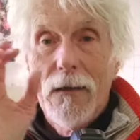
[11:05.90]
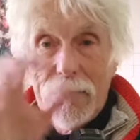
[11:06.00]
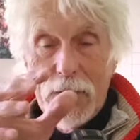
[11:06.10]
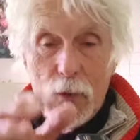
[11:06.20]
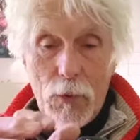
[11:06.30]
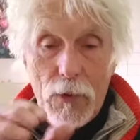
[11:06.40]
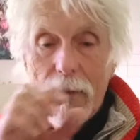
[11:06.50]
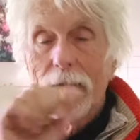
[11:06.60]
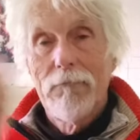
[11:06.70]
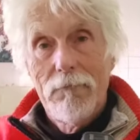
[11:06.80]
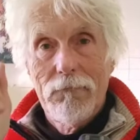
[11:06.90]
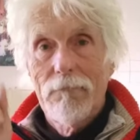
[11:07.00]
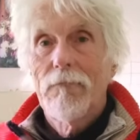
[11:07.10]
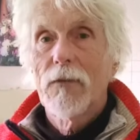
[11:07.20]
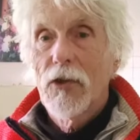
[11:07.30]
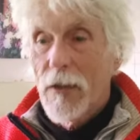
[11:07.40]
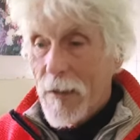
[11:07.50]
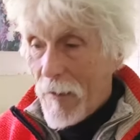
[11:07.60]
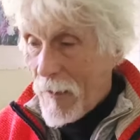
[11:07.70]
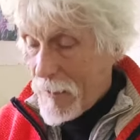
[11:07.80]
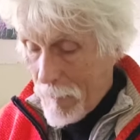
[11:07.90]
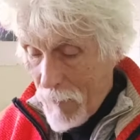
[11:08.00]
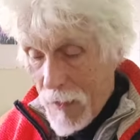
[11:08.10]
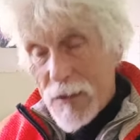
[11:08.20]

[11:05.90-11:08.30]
single point, get that done.